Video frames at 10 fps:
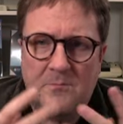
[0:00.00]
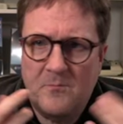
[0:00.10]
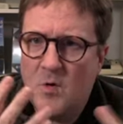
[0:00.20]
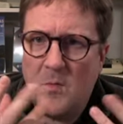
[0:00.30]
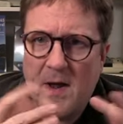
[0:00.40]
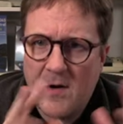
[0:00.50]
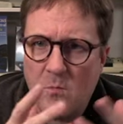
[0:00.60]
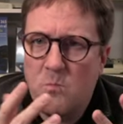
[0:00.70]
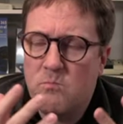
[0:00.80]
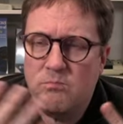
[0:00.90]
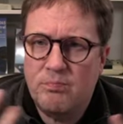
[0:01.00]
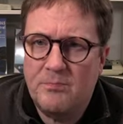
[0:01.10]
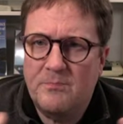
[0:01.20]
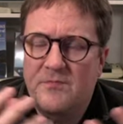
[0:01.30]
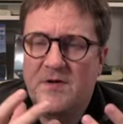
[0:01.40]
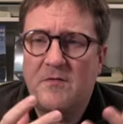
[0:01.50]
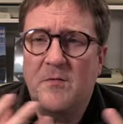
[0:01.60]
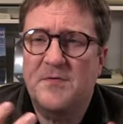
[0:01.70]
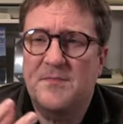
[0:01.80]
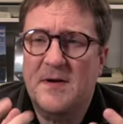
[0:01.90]
general
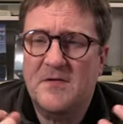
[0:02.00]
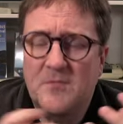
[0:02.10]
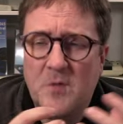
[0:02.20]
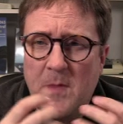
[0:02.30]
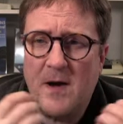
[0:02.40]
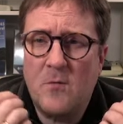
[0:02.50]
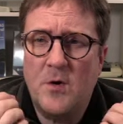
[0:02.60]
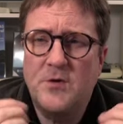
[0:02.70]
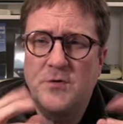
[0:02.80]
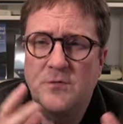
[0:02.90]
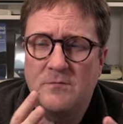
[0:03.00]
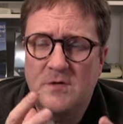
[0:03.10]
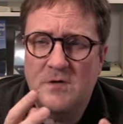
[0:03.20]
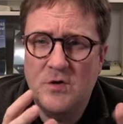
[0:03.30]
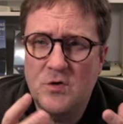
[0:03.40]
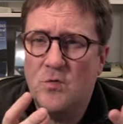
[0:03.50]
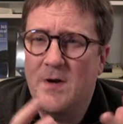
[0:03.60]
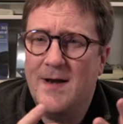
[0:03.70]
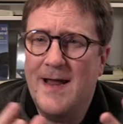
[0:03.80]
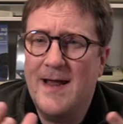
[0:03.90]
perspective, no matter what you do
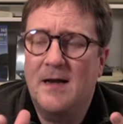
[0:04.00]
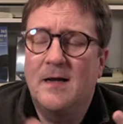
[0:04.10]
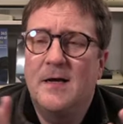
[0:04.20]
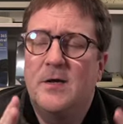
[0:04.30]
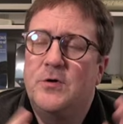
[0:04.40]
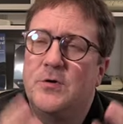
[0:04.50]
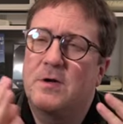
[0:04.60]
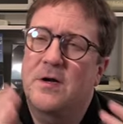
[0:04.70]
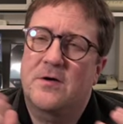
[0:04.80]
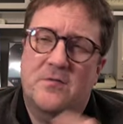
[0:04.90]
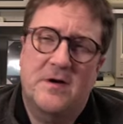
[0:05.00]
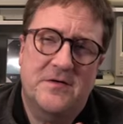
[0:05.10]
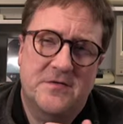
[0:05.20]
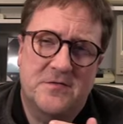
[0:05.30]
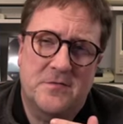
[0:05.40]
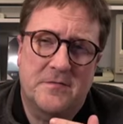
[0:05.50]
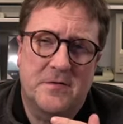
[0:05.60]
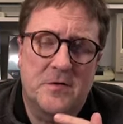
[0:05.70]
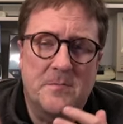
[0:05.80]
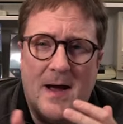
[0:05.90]
in AL, you cannot crash the server.
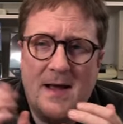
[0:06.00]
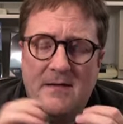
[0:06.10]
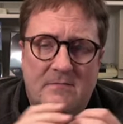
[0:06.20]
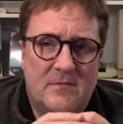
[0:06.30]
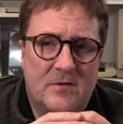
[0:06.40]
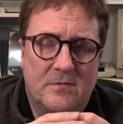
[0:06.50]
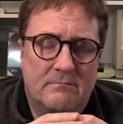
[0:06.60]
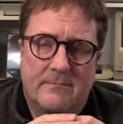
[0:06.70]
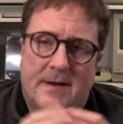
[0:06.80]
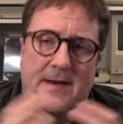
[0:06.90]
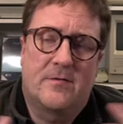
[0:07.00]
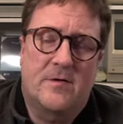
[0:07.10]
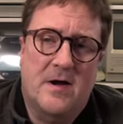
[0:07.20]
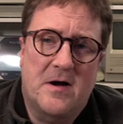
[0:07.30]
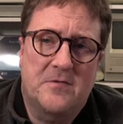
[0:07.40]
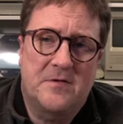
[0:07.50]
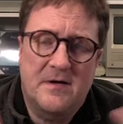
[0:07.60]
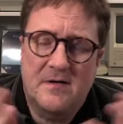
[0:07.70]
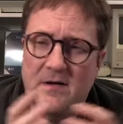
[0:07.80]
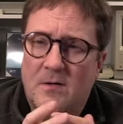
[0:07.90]
You might error out
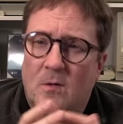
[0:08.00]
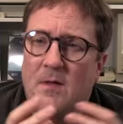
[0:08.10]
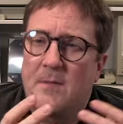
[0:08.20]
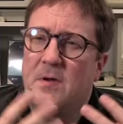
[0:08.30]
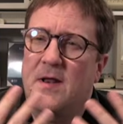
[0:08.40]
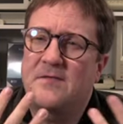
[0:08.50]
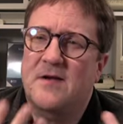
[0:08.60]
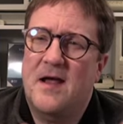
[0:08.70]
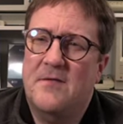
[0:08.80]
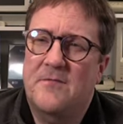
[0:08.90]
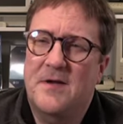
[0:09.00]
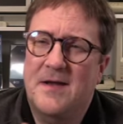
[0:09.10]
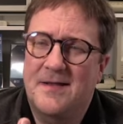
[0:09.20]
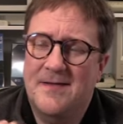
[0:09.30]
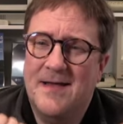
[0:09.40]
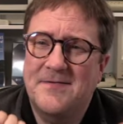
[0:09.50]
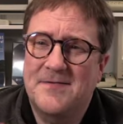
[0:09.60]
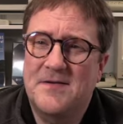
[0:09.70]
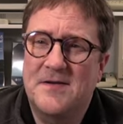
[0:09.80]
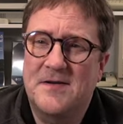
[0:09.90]
and all that, but that's kind of that's
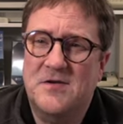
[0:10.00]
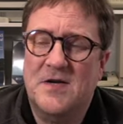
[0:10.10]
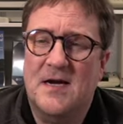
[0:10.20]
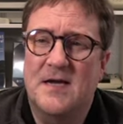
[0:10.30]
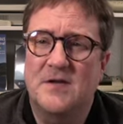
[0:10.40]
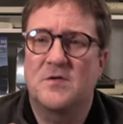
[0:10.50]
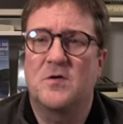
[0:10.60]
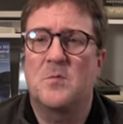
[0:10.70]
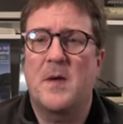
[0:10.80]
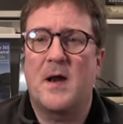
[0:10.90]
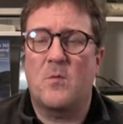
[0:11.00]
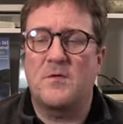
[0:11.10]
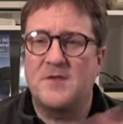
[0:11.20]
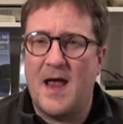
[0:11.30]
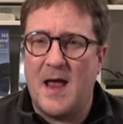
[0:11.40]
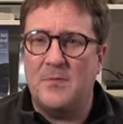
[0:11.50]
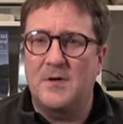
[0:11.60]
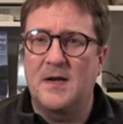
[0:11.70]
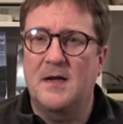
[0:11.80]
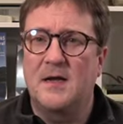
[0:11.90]
the design. So no matter what's
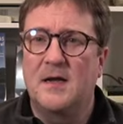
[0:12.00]
happening,